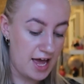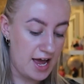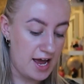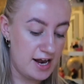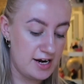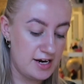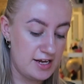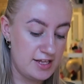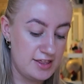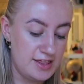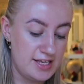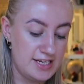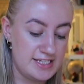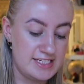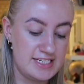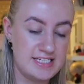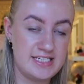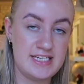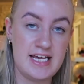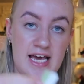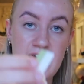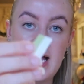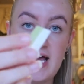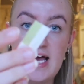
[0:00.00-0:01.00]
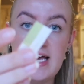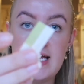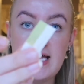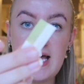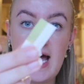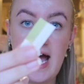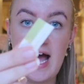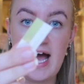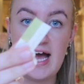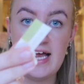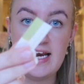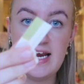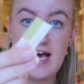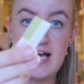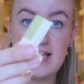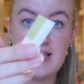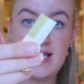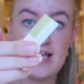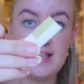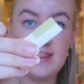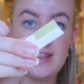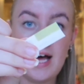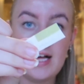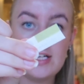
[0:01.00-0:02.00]
then this is it again, and
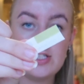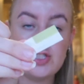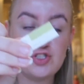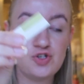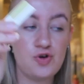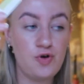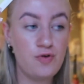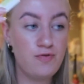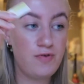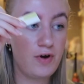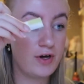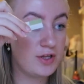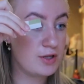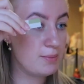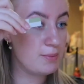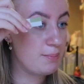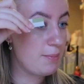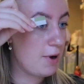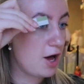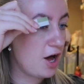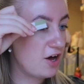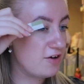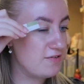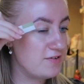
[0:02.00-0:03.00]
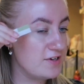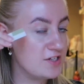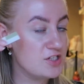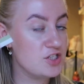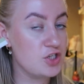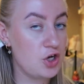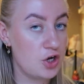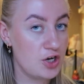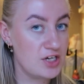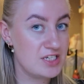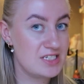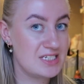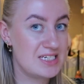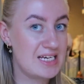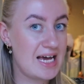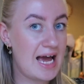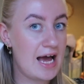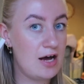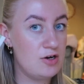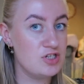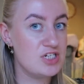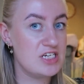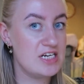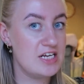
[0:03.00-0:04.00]
then that's sort of like the perfect size to get
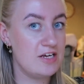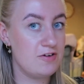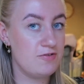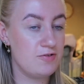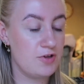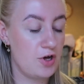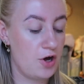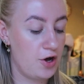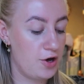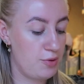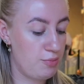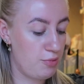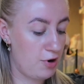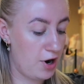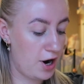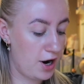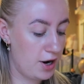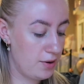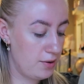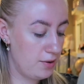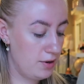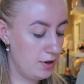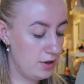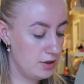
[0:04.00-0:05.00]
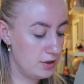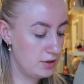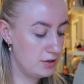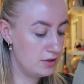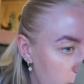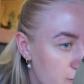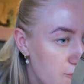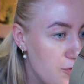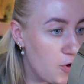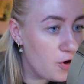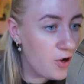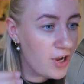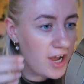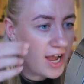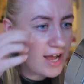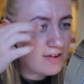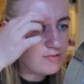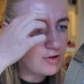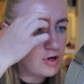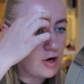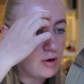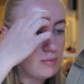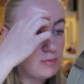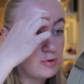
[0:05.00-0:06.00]
underneath the eyebrow. I feel like I
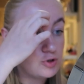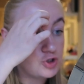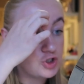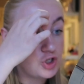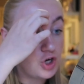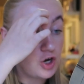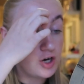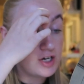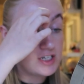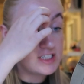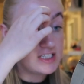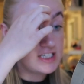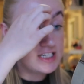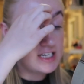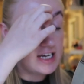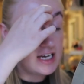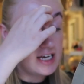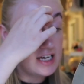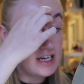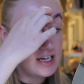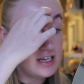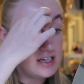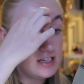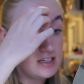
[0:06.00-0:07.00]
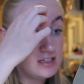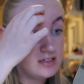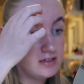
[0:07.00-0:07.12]
haven't got much light in here.